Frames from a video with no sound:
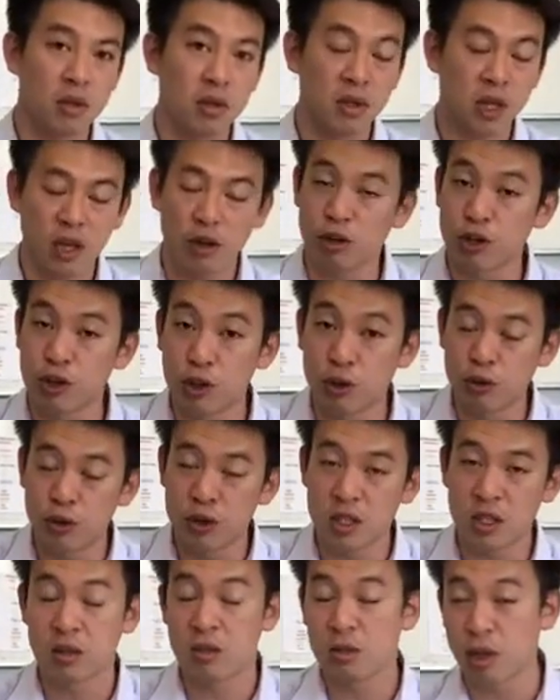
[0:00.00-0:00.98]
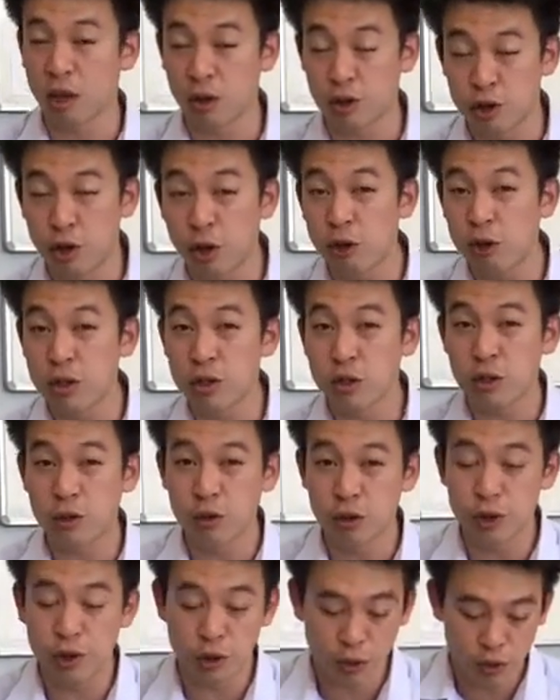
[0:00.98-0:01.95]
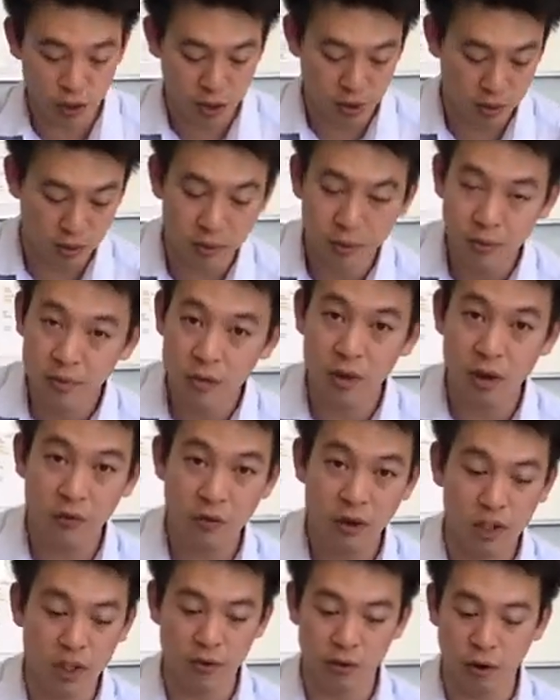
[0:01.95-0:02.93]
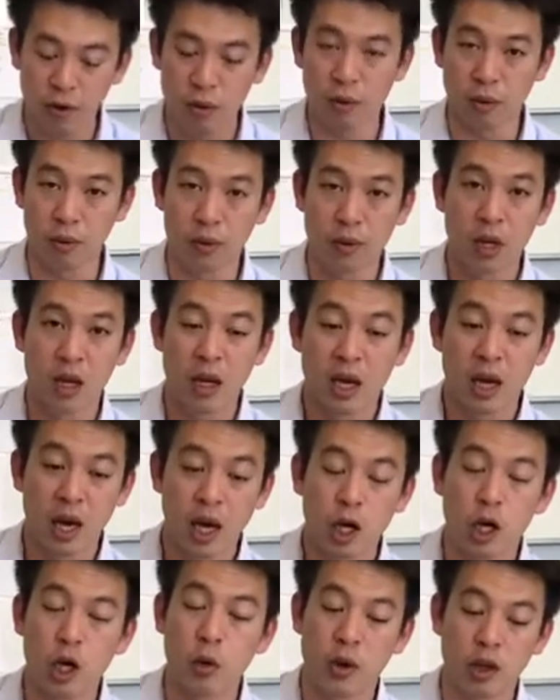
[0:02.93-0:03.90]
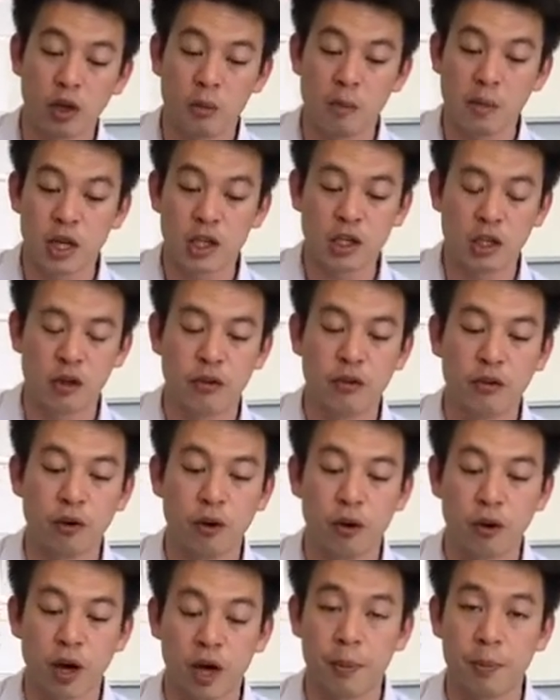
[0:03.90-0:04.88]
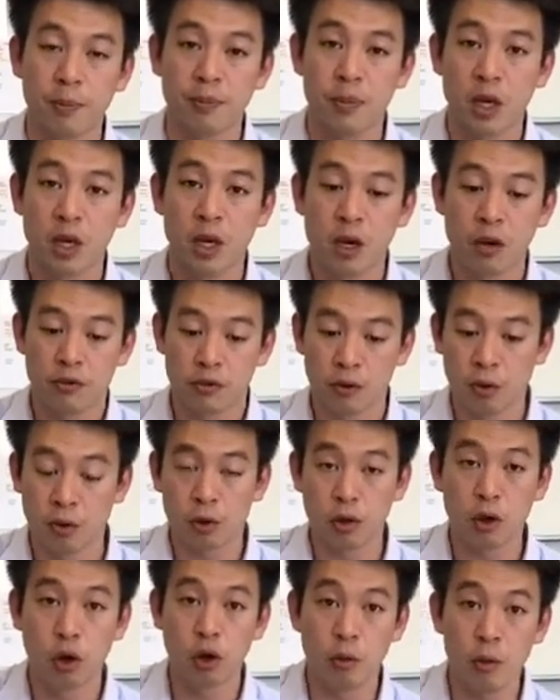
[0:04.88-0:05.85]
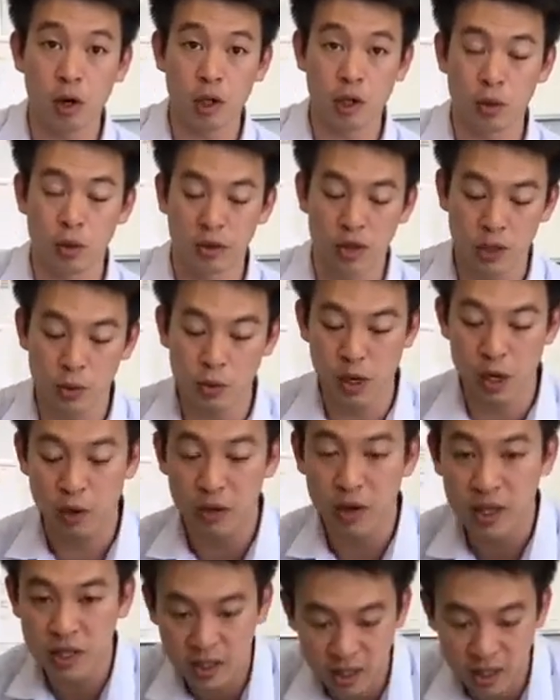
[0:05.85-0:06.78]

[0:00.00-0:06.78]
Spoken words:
take your shoes, take your children's school shoes. First of all, a good way to measure for toe box width as well is